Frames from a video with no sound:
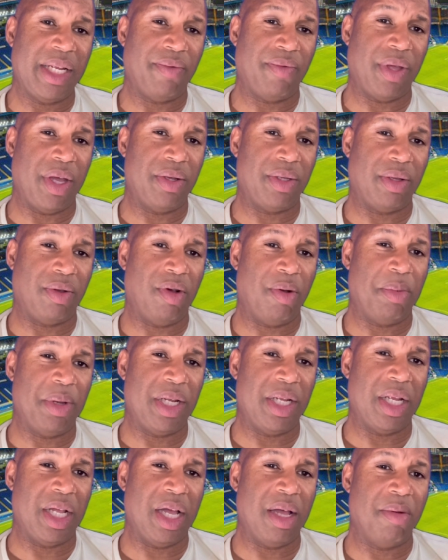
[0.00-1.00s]
of those have got
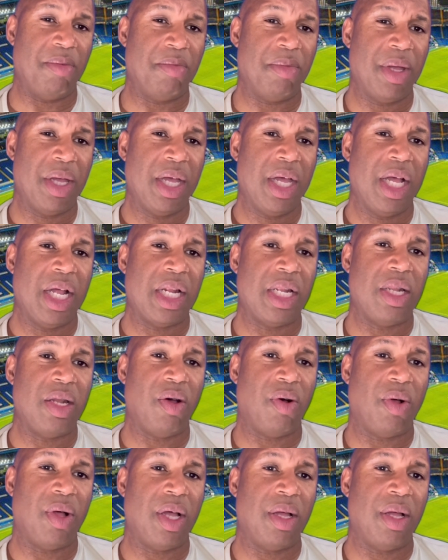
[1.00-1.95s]
to be,